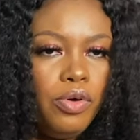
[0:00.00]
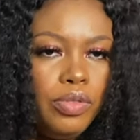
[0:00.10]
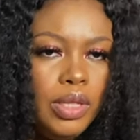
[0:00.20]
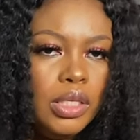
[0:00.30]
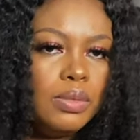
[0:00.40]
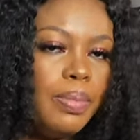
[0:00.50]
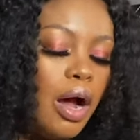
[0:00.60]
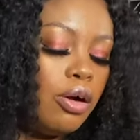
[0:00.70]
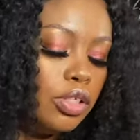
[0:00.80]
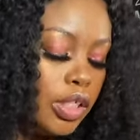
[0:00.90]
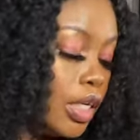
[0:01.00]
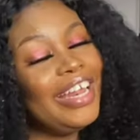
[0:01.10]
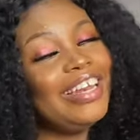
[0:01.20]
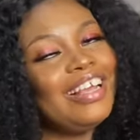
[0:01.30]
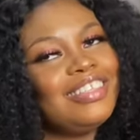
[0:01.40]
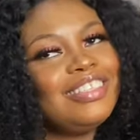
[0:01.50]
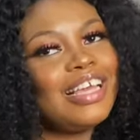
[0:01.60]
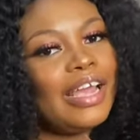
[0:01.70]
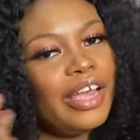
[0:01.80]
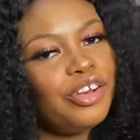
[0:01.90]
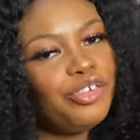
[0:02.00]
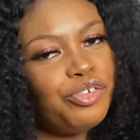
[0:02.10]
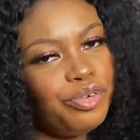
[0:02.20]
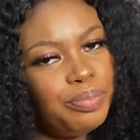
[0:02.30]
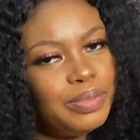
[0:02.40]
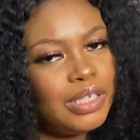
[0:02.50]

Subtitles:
these powders. The second group,